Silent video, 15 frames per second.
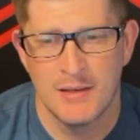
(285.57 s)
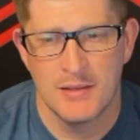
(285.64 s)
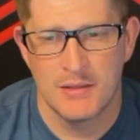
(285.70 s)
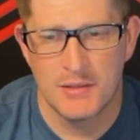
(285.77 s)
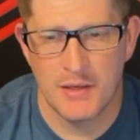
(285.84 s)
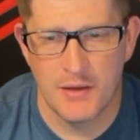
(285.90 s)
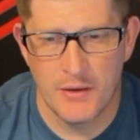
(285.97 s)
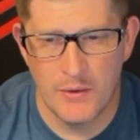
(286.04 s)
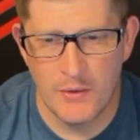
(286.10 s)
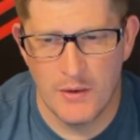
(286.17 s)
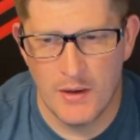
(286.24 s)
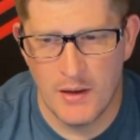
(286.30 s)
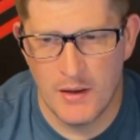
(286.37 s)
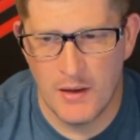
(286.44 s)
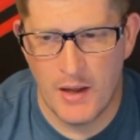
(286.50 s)
So
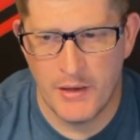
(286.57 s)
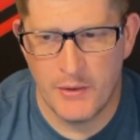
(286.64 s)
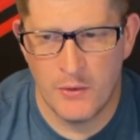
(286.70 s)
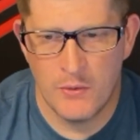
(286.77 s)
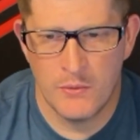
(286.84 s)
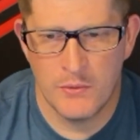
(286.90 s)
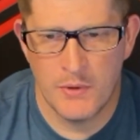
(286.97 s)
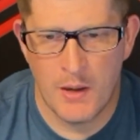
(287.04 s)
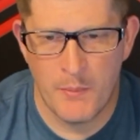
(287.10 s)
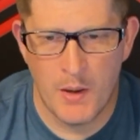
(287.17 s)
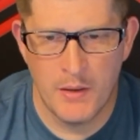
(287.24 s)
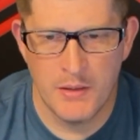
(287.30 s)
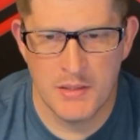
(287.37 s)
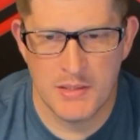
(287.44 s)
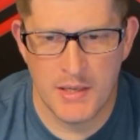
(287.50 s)
I'm
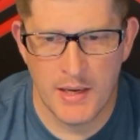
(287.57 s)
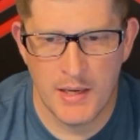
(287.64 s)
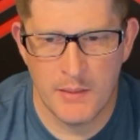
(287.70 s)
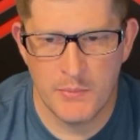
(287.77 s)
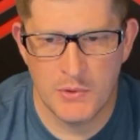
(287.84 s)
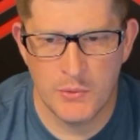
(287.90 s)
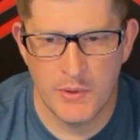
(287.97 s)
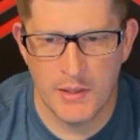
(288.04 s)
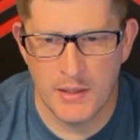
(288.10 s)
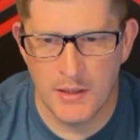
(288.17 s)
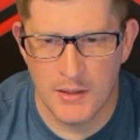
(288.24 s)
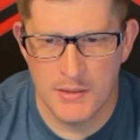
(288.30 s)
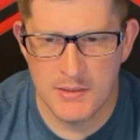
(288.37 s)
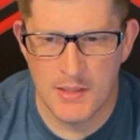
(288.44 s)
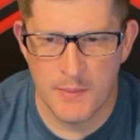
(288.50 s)
undecided between
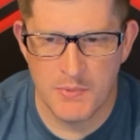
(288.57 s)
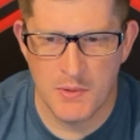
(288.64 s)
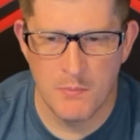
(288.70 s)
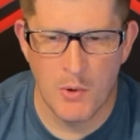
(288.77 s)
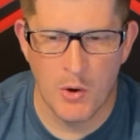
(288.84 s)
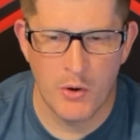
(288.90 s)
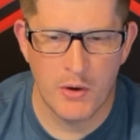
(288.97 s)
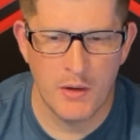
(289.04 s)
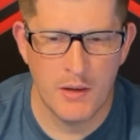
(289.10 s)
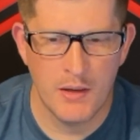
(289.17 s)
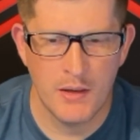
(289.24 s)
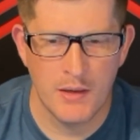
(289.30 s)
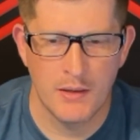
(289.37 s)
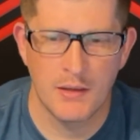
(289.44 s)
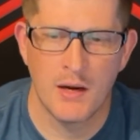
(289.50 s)
concepts and marketing
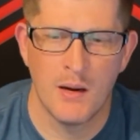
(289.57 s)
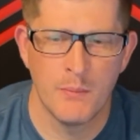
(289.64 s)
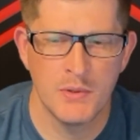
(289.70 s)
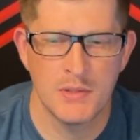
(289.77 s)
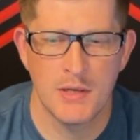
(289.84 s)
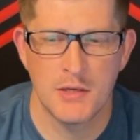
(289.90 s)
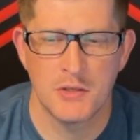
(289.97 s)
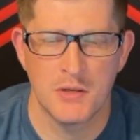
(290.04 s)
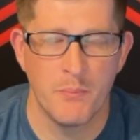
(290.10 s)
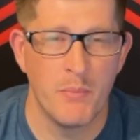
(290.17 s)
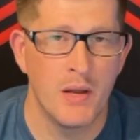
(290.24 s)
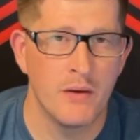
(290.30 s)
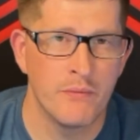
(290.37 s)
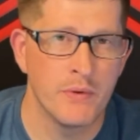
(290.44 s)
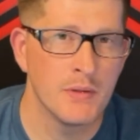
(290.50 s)
and compensation and
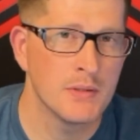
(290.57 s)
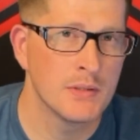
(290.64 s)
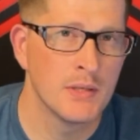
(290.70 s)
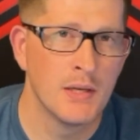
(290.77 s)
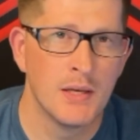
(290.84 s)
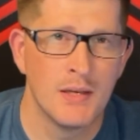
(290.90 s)
benefits.